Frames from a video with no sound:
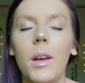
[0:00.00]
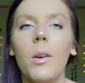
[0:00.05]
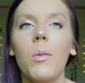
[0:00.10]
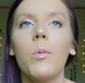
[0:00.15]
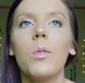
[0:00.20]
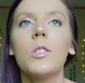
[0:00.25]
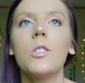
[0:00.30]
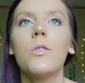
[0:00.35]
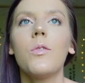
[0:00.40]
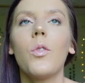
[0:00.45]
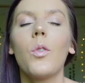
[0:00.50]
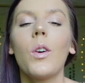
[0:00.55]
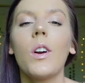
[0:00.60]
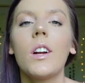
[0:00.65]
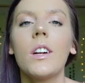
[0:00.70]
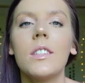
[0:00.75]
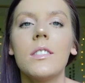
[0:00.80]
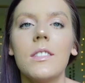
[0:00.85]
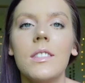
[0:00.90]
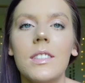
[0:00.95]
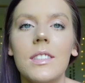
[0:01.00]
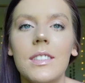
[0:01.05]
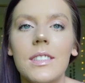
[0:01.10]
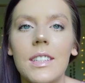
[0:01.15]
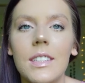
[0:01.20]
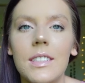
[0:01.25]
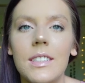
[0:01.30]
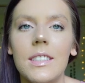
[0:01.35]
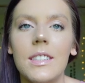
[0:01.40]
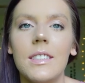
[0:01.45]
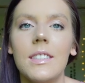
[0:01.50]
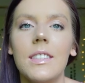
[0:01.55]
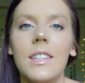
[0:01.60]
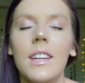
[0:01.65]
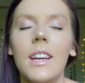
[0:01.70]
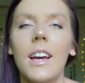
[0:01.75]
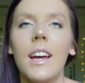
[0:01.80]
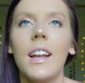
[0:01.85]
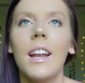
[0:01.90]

It was for consistency.